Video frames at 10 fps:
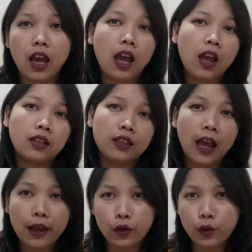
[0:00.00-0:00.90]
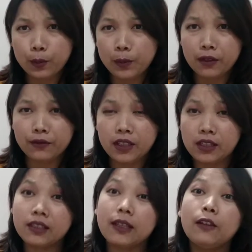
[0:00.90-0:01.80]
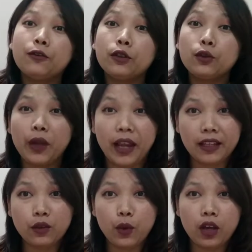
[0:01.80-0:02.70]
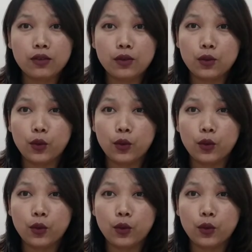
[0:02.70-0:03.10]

and I hope if this is helpful to anyone,